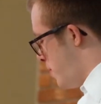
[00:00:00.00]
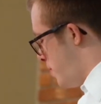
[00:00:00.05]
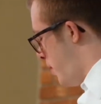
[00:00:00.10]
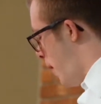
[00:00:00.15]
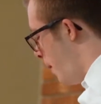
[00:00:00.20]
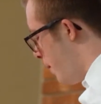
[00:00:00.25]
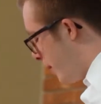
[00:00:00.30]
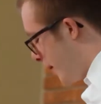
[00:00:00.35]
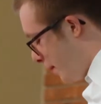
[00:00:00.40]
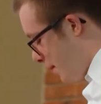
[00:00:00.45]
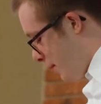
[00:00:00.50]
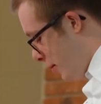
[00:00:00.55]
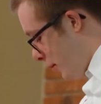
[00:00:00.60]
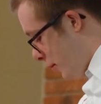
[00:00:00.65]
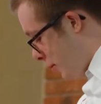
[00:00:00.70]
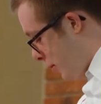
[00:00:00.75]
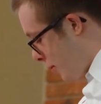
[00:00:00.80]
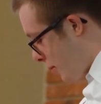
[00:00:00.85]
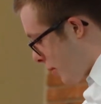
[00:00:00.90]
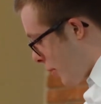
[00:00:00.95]
public
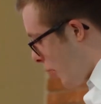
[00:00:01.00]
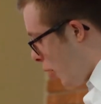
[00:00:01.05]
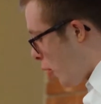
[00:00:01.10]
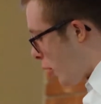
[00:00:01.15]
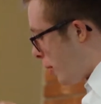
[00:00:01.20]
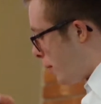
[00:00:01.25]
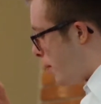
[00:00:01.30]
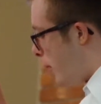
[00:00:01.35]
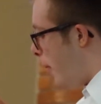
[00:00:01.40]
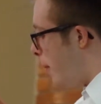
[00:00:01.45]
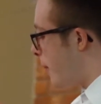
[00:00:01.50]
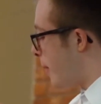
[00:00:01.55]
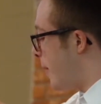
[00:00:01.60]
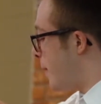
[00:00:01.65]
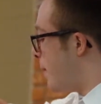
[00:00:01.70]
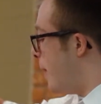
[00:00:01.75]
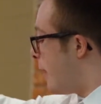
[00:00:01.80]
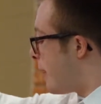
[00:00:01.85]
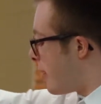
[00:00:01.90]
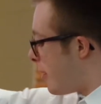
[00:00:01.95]

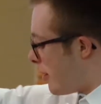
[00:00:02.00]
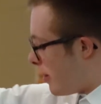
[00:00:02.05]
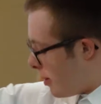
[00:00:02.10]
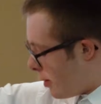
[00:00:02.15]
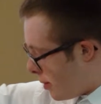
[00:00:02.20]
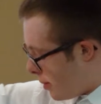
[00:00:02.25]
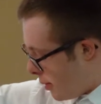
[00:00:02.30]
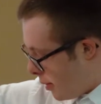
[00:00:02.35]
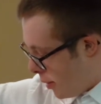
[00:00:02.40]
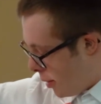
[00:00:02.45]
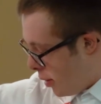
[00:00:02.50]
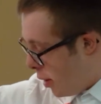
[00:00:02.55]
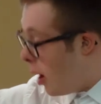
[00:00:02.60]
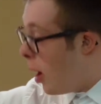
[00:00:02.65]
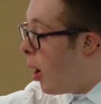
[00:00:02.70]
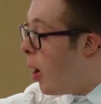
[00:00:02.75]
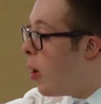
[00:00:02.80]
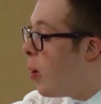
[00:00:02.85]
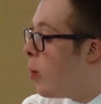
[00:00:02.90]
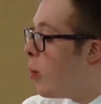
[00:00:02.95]
speaker?
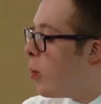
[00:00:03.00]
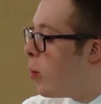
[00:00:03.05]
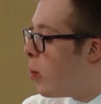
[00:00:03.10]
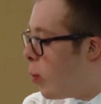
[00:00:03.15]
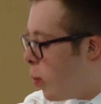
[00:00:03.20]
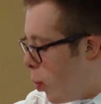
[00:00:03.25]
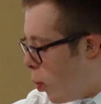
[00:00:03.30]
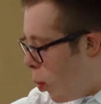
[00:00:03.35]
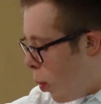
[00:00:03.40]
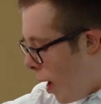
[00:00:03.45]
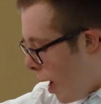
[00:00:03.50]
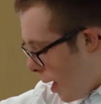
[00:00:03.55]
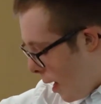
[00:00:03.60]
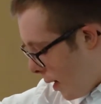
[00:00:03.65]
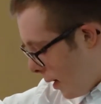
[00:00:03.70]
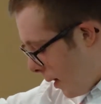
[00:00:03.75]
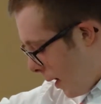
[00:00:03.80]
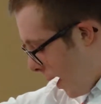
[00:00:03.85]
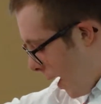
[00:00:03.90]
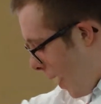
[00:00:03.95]

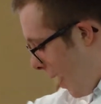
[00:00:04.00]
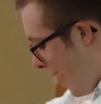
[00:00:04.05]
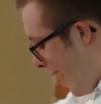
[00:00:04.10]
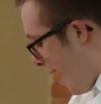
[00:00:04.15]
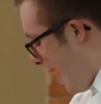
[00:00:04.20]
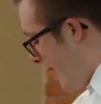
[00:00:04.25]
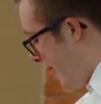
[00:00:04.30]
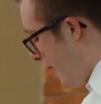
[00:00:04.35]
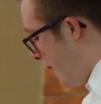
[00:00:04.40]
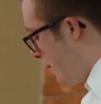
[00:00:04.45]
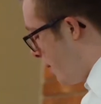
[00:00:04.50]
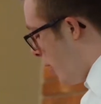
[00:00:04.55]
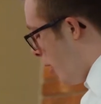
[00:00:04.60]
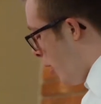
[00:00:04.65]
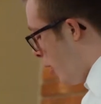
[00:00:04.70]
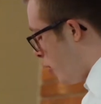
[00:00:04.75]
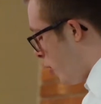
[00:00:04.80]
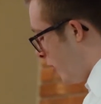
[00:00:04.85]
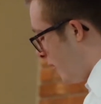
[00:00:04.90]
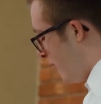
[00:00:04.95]
Well, I am
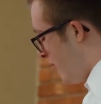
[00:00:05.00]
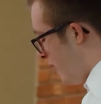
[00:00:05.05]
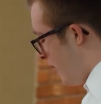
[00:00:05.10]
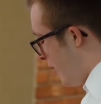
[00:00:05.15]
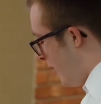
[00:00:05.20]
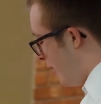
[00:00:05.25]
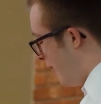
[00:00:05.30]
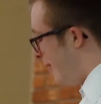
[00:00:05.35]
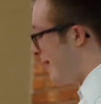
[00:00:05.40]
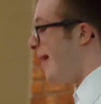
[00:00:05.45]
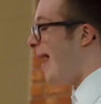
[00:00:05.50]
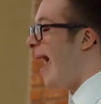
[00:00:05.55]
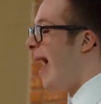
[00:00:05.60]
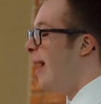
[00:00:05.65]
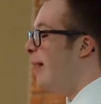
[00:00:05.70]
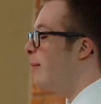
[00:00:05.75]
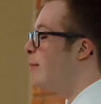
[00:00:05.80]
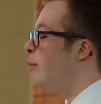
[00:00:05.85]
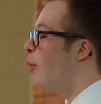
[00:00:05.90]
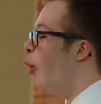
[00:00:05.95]
all those things
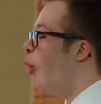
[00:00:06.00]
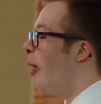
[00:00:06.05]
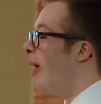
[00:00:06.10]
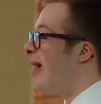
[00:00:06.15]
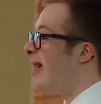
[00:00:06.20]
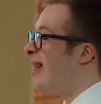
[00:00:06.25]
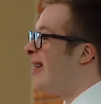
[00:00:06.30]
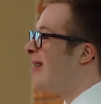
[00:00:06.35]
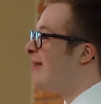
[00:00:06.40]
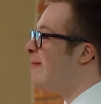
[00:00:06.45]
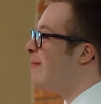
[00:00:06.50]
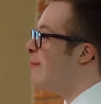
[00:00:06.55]
and more,